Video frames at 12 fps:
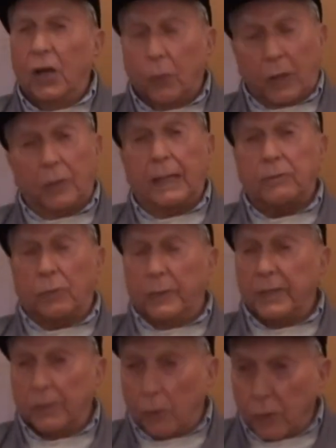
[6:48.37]
Well, that's when we
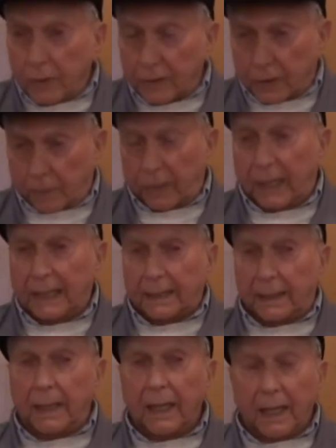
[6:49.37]
was low on supplies.
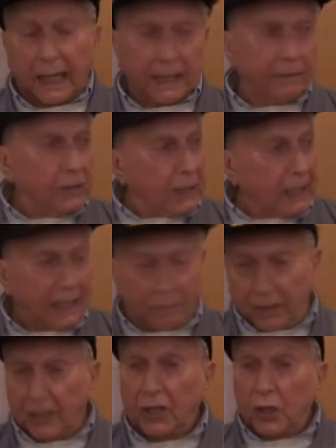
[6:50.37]
I never said anything,
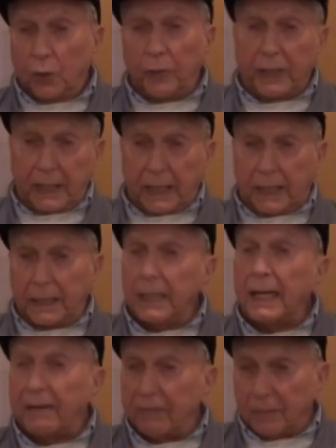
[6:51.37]
but we didn't
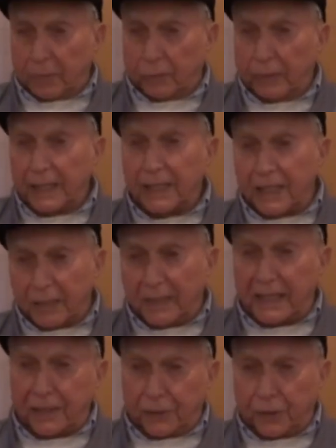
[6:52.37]
have nothing. Rice and
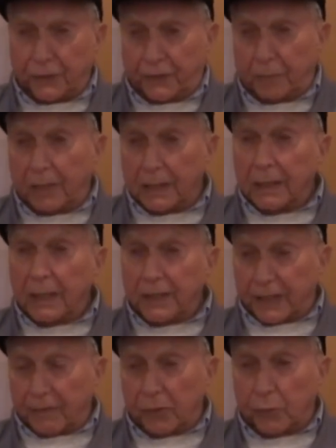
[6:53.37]
tomato juice for about
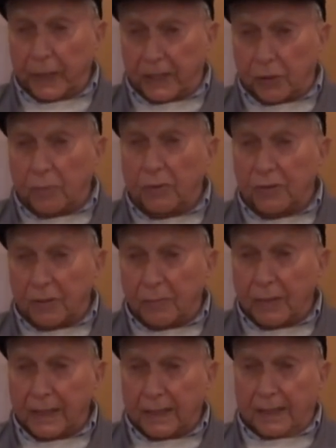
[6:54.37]
several weeks, almost a
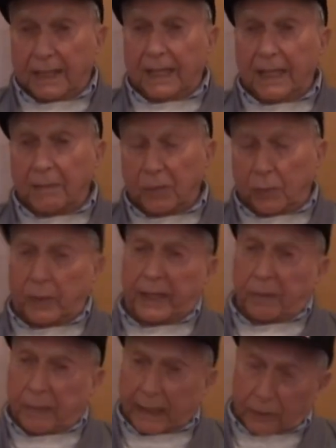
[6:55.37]
month. But we
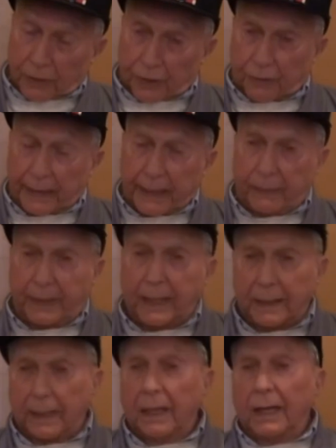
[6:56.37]
come back to Australia and we
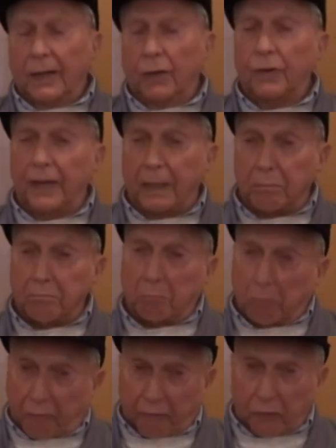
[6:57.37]
got loaded
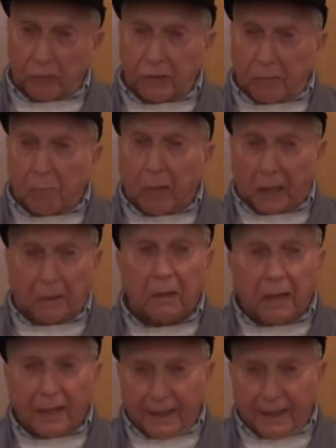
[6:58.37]
up frozen mutton.